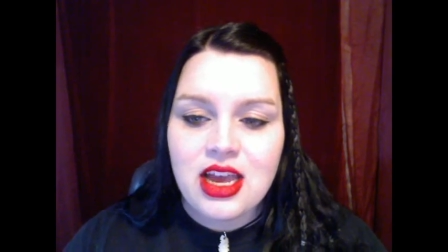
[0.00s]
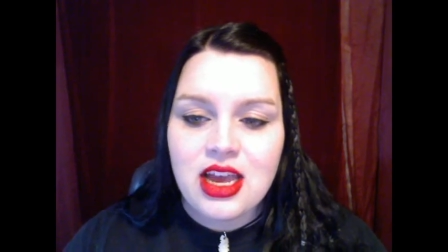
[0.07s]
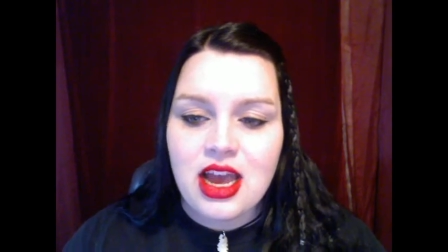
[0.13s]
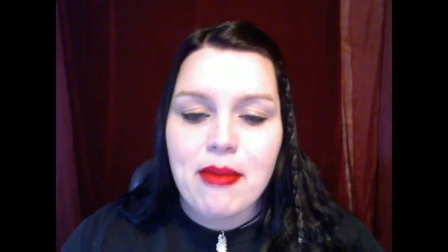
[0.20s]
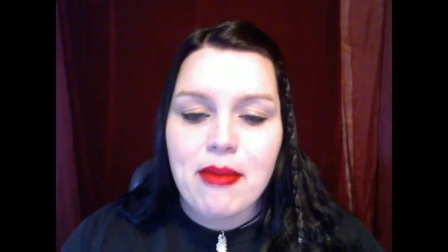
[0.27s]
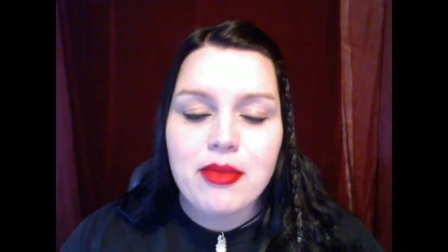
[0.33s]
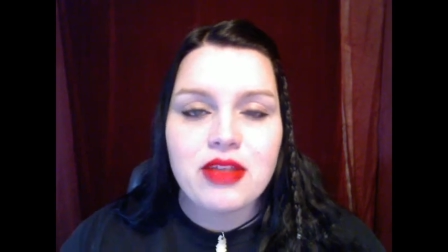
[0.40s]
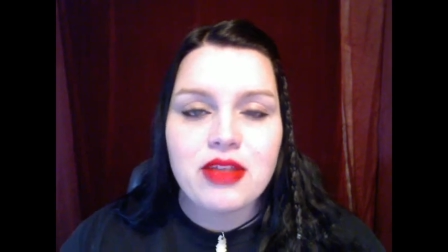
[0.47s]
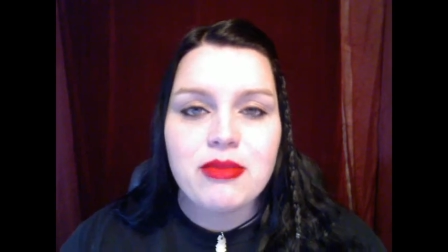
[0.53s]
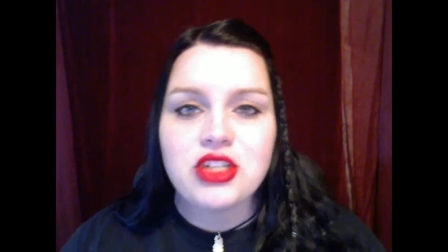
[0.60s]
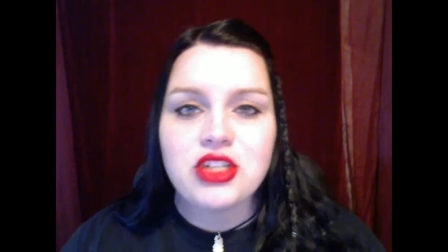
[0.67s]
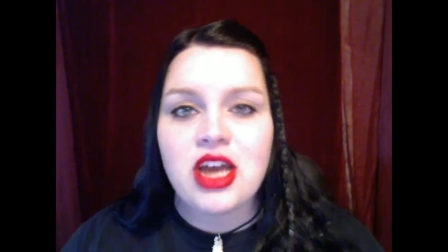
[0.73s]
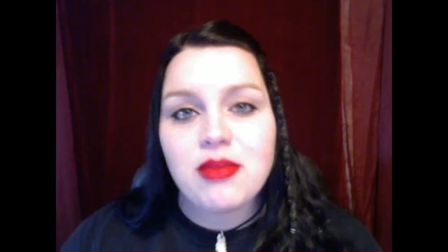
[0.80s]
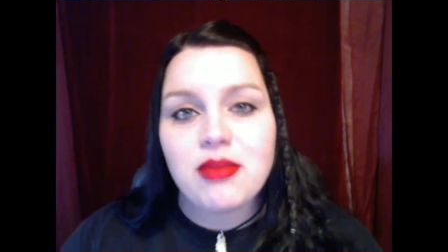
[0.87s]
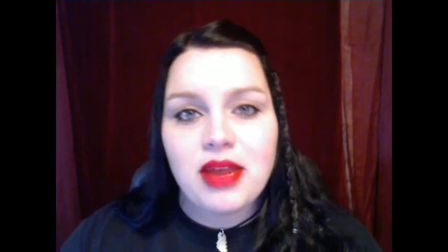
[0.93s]
I remember the image I
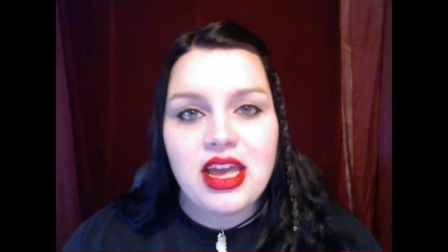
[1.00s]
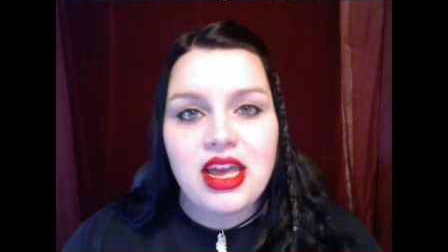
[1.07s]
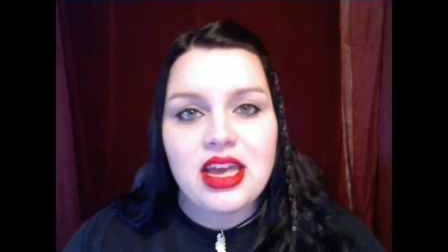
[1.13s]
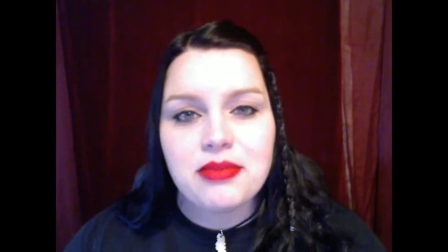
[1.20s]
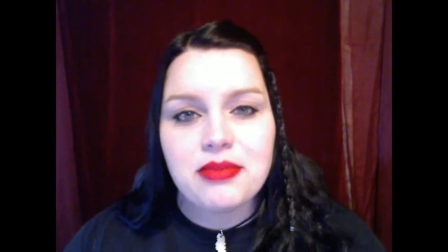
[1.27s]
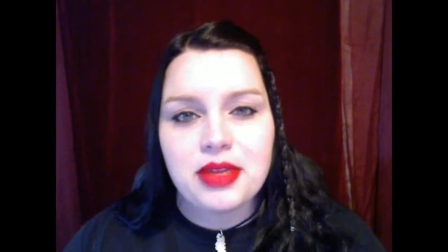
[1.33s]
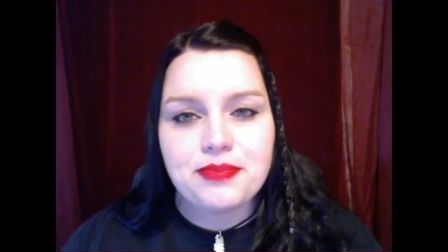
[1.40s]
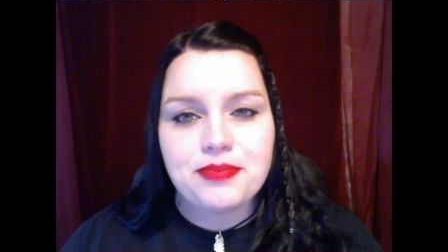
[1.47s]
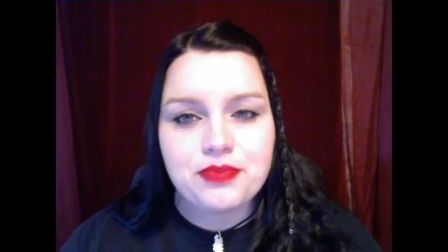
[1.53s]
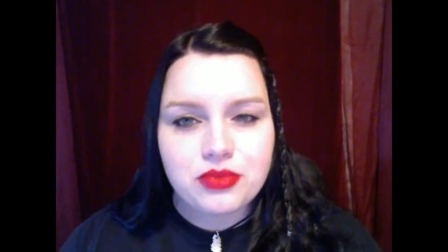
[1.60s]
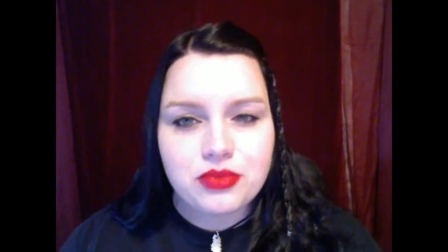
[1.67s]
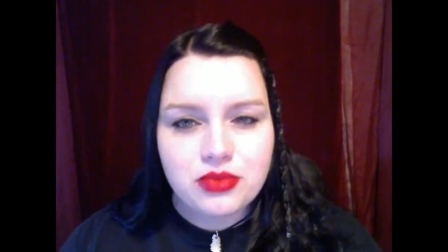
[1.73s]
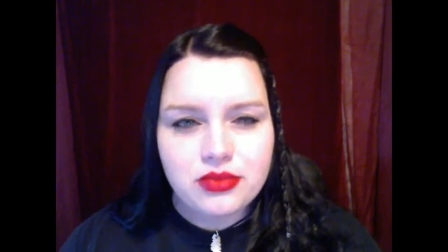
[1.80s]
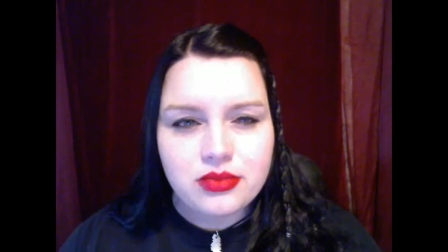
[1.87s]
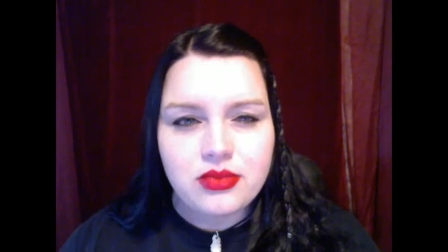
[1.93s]
had in my head, but
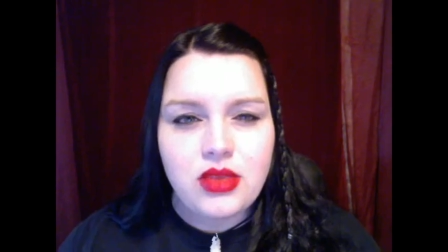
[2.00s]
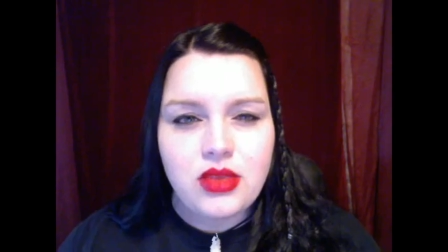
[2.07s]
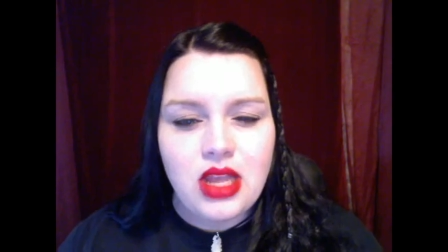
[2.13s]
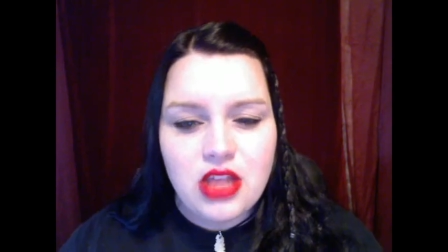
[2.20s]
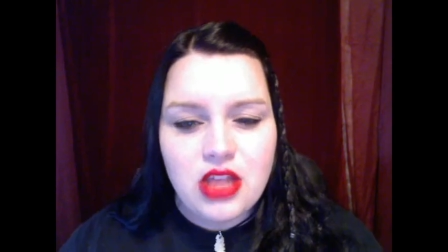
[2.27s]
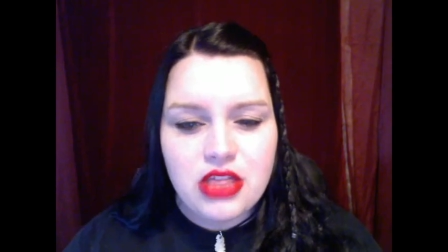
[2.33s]
the